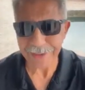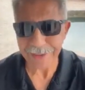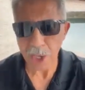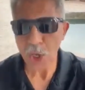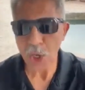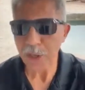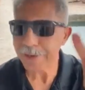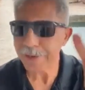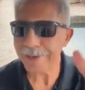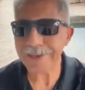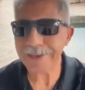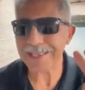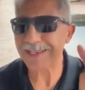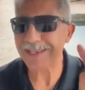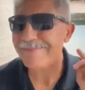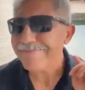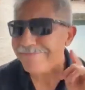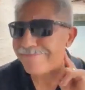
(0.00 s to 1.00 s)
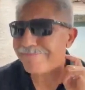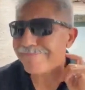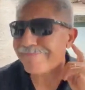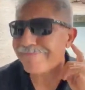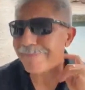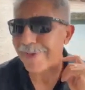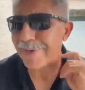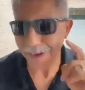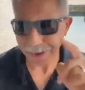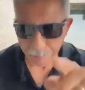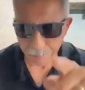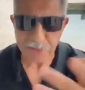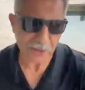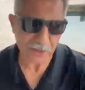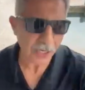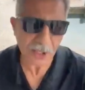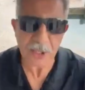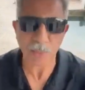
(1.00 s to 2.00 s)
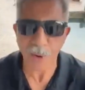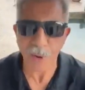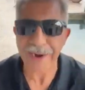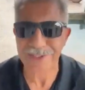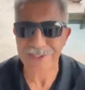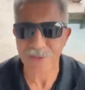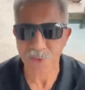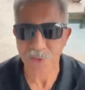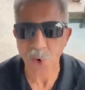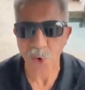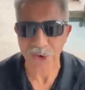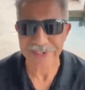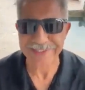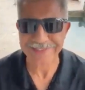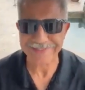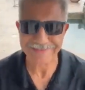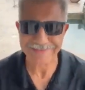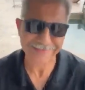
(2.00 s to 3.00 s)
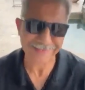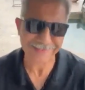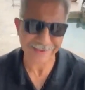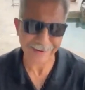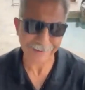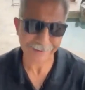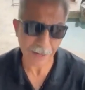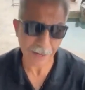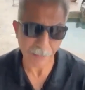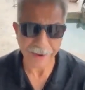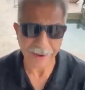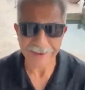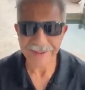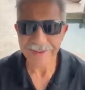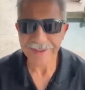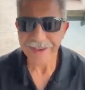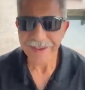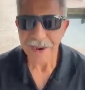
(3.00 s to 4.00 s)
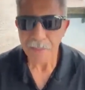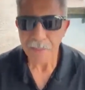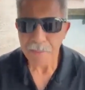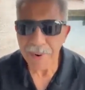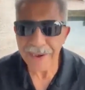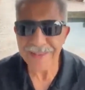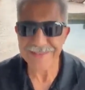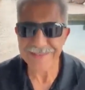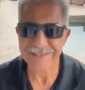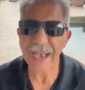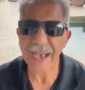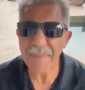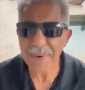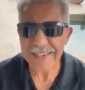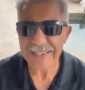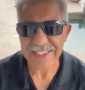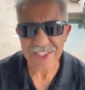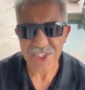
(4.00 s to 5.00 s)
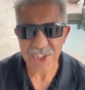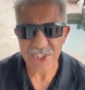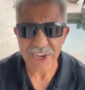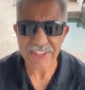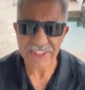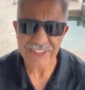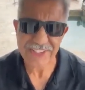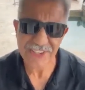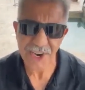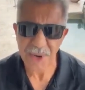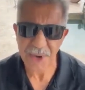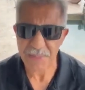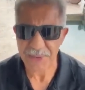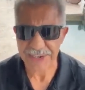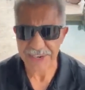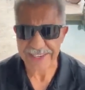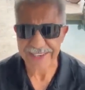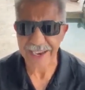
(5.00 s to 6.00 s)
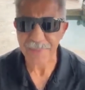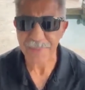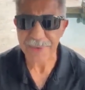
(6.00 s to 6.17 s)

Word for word: But I want to study this company. I want to do the compensation plan. I want to look at the video 73 times. I want to study